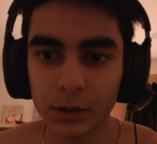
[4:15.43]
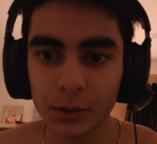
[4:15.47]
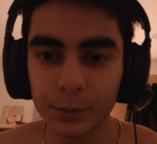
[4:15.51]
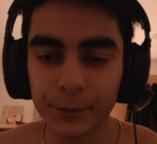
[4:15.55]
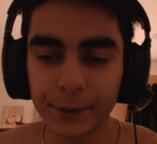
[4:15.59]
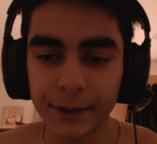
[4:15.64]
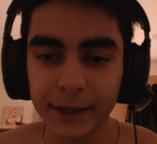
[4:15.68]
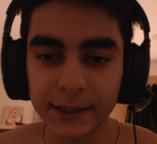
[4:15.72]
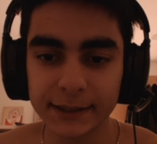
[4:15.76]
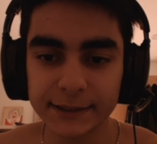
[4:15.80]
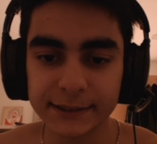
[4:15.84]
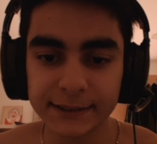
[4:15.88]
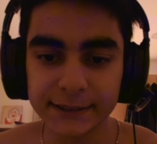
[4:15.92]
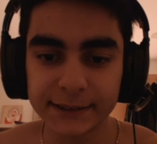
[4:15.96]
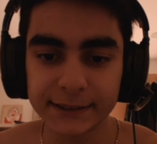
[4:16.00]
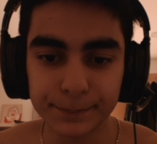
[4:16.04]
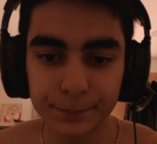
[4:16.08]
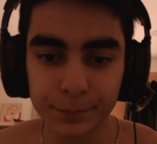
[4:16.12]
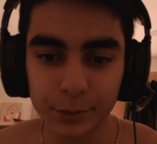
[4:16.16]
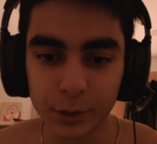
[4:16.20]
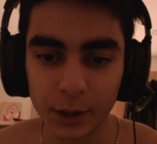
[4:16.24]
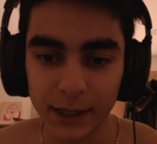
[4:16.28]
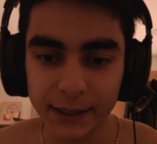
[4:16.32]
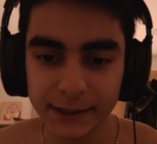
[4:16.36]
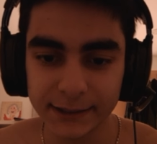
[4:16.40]
we can see
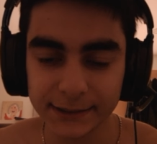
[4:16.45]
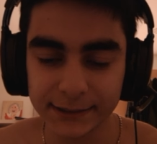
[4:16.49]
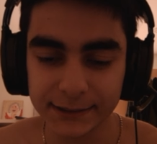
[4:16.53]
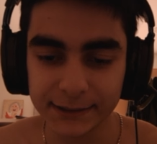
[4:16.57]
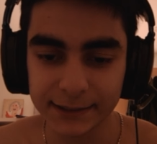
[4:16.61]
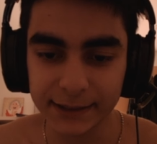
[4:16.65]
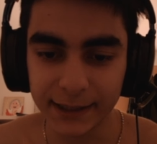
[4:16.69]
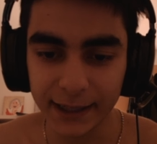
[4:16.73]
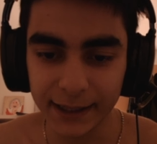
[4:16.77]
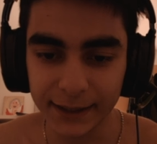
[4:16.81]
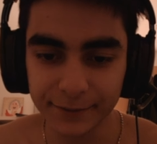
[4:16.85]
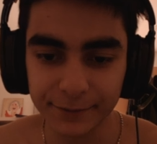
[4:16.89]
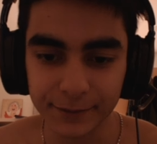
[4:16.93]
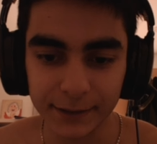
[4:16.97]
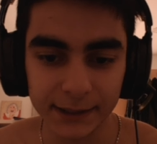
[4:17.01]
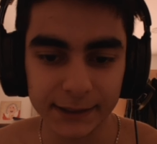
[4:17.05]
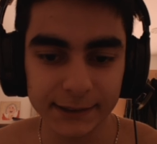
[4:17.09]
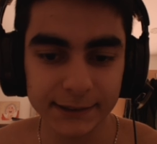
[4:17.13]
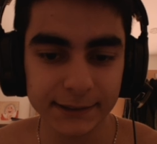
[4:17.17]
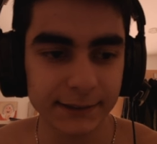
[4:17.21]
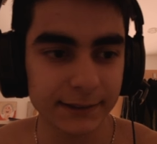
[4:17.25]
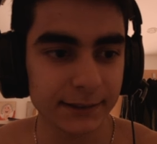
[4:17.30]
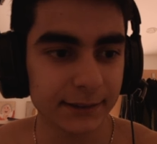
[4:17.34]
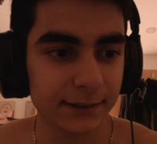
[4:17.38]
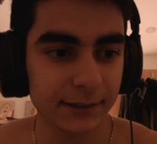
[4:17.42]
price gave
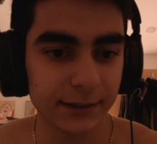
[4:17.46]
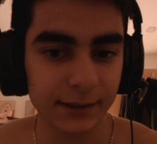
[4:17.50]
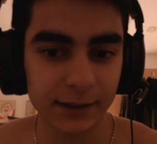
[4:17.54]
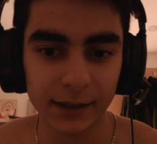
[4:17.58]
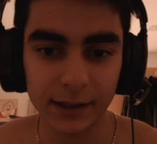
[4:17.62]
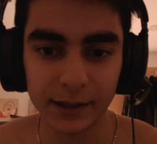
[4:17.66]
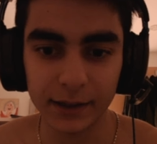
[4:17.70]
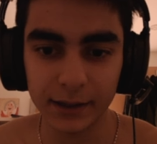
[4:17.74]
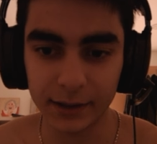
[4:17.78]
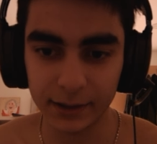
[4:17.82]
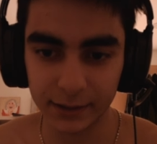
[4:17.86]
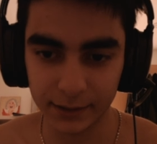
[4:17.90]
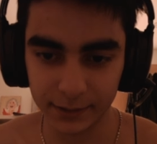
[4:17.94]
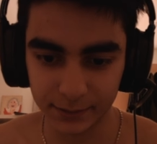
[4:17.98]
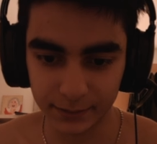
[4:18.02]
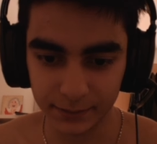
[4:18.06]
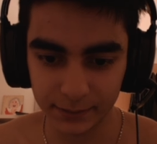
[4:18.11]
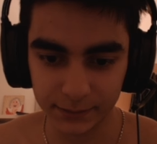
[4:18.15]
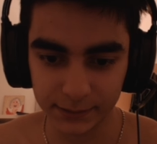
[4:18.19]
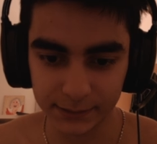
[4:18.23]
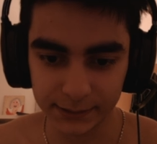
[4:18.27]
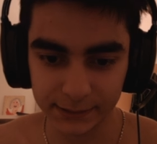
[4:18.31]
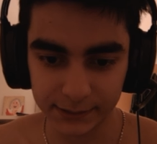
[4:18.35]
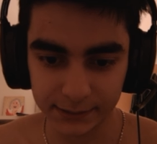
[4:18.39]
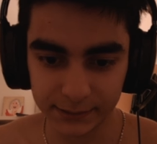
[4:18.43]
us
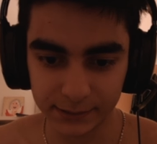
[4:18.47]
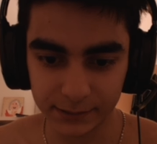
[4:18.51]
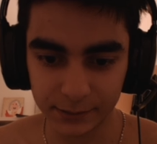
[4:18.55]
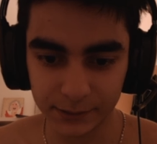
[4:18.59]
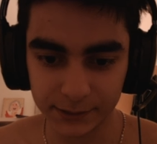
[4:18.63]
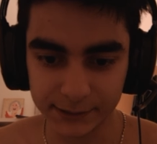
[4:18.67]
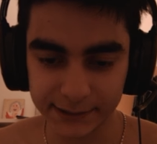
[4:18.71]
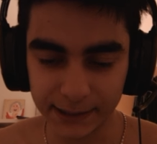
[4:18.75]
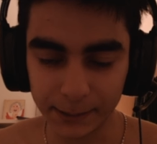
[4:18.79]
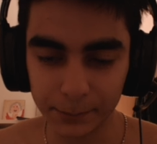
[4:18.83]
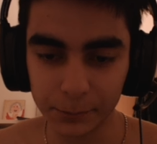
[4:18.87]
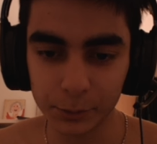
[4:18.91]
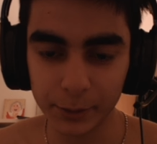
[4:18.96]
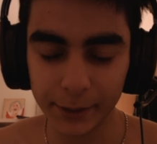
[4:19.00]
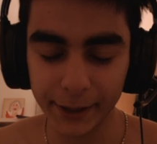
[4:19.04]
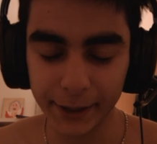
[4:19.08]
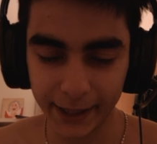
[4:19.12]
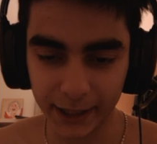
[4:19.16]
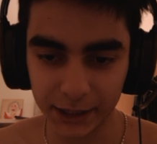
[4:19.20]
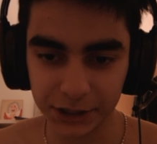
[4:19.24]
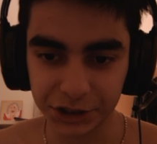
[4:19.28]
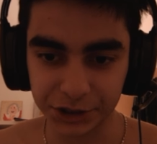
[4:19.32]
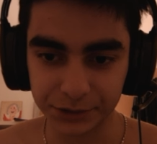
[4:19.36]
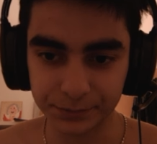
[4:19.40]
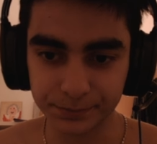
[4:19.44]
some
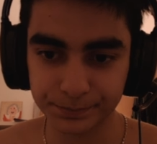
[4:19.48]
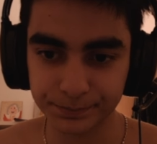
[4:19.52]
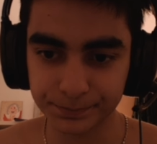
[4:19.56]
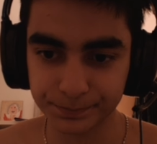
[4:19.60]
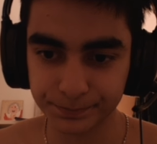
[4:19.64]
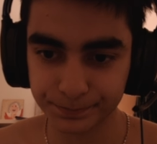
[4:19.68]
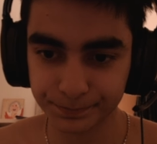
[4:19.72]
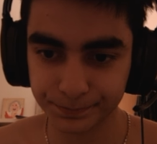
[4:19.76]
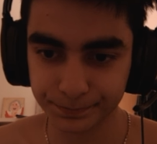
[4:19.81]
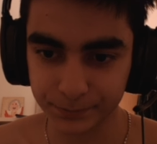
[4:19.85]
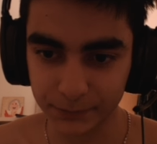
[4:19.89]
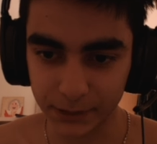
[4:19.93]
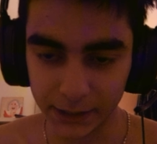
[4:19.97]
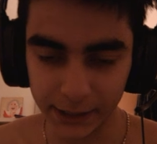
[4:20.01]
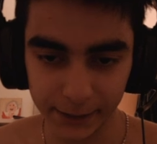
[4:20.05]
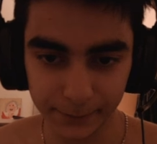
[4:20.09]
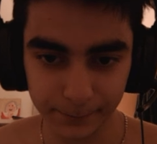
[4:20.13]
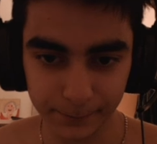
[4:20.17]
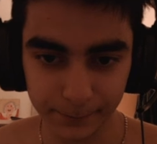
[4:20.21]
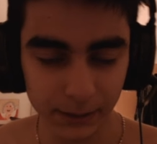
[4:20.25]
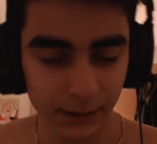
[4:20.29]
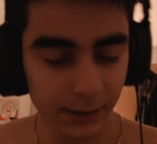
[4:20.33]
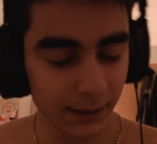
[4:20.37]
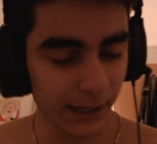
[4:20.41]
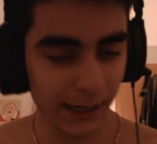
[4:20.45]
reaction. Yeah,
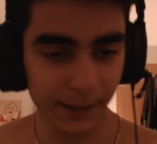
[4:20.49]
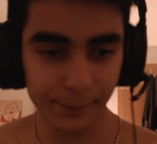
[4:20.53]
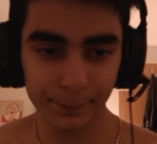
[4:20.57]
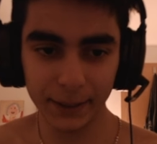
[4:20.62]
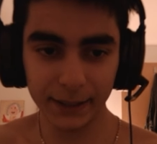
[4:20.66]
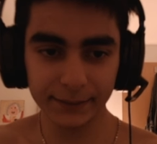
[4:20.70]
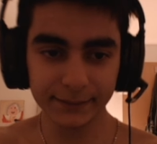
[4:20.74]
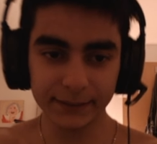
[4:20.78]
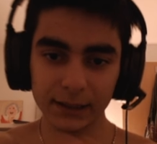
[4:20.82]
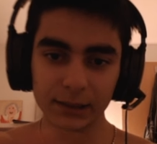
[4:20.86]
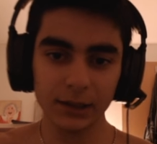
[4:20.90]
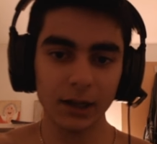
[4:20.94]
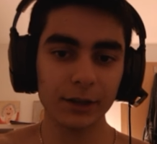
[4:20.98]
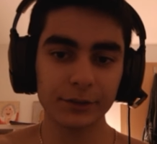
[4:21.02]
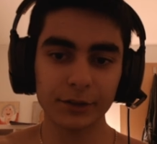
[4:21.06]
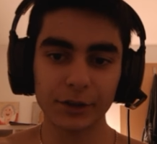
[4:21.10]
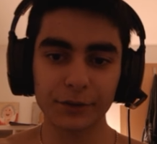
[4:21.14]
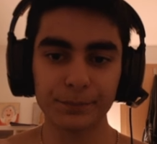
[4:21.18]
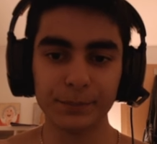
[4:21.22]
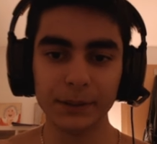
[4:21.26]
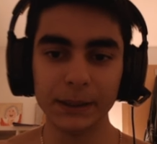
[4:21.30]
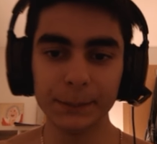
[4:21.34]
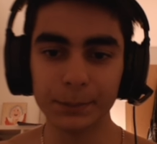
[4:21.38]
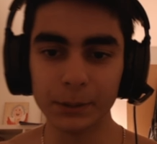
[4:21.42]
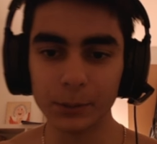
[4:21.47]
I bet a lot
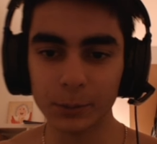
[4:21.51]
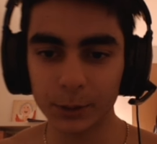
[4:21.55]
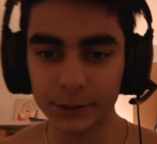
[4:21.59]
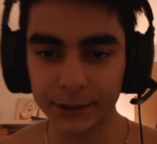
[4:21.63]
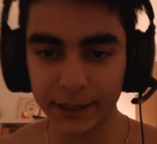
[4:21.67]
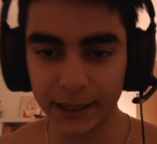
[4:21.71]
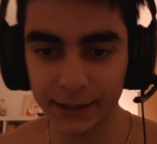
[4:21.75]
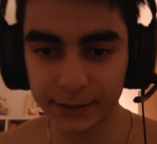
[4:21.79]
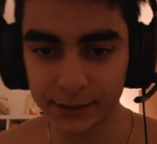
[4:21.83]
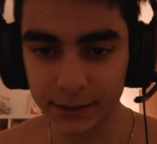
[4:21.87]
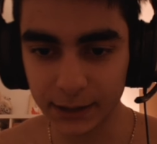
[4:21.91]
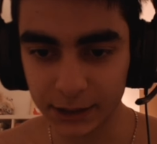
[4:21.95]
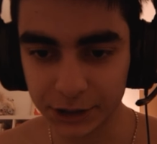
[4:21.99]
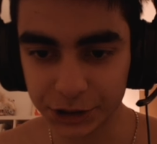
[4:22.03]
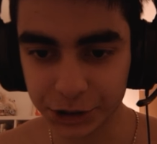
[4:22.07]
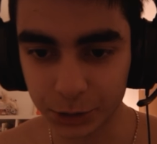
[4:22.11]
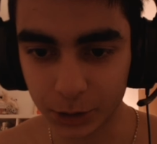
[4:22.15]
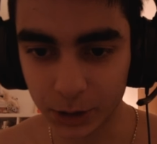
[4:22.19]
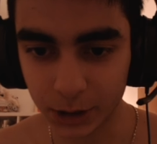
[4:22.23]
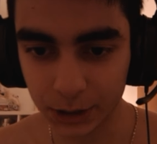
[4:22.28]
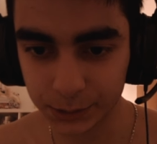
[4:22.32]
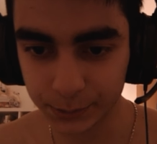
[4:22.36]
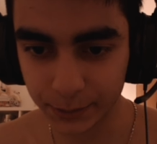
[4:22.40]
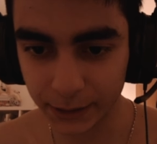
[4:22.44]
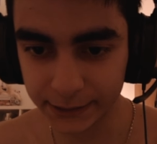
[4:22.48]
of people would enter a
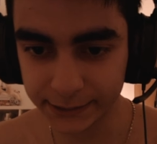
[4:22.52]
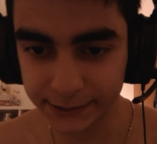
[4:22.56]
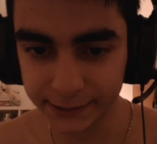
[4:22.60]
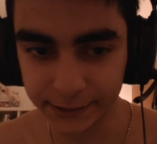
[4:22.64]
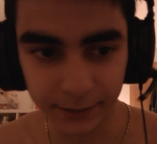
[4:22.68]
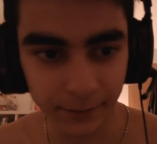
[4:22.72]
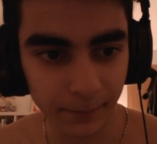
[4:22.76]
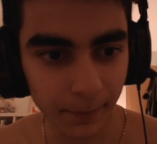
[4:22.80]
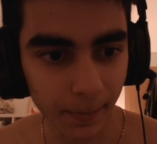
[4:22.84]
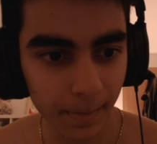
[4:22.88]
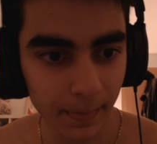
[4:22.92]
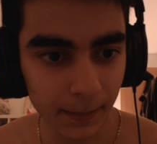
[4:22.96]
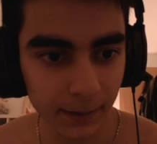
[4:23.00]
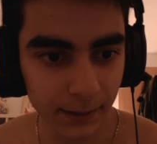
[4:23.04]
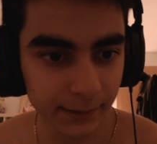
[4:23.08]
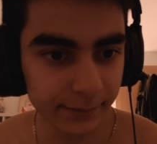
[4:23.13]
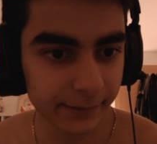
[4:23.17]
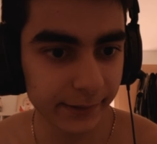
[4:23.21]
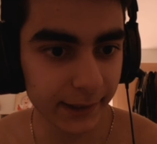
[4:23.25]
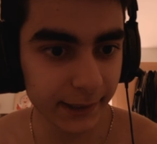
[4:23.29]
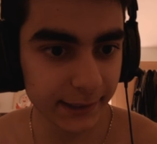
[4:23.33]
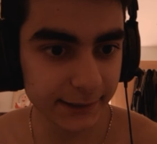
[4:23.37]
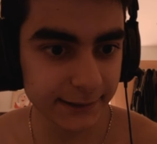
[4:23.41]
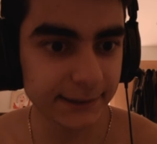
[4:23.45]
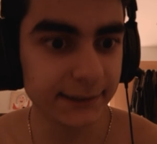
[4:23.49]
short right here.
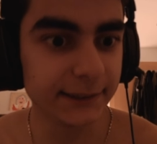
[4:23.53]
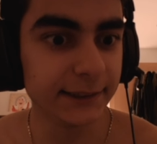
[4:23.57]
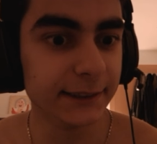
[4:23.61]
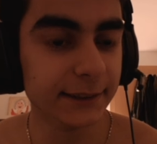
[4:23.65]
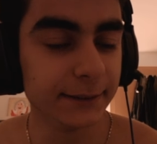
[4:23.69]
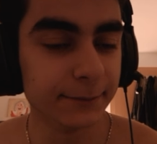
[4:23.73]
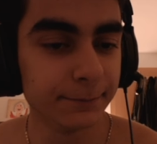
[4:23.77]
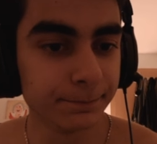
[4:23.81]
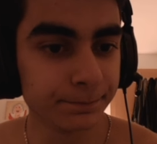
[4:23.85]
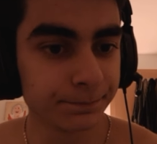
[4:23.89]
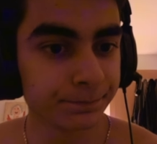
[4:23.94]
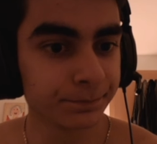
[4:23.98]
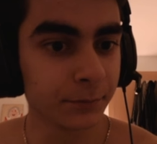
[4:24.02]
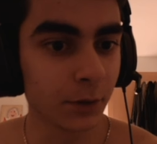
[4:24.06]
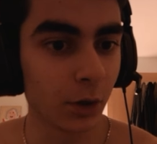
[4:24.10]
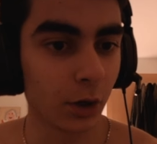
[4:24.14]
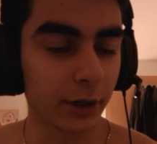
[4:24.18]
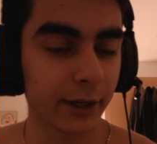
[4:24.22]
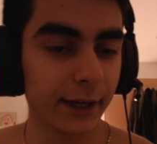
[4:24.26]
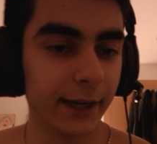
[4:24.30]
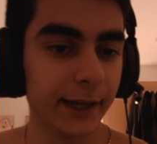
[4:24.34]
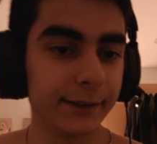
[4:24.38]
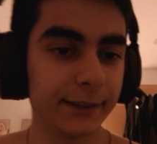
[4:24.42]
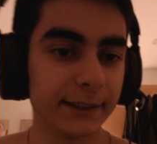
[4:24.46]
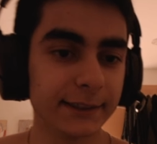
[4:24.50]
They see,
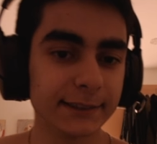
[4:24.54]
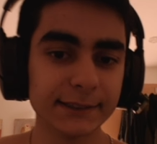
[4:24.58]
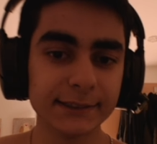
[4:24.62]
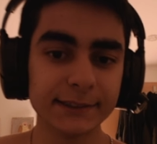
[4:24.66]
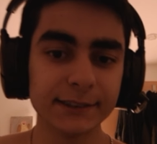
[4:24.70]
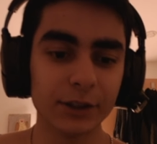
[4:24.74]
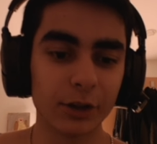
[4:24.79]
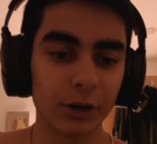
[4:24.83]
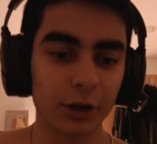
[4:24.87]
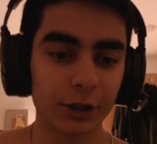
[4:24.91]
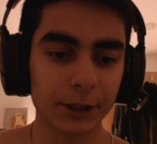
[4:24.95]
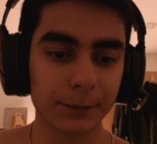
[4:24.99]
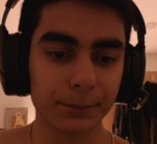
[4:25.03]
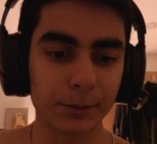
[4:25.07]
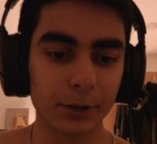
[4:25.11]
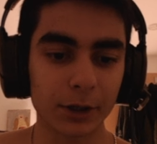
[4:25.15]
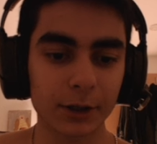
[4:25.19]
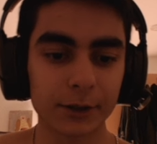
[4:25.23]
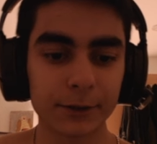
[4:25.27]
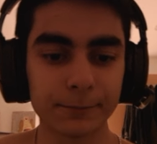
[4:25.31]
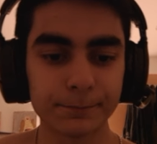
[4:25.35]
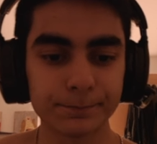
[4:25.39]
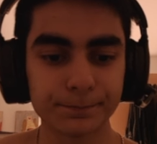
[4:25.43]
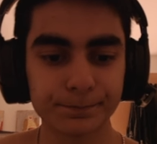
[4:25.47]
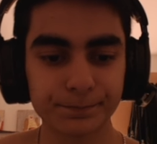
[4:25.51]
okay, this is the order block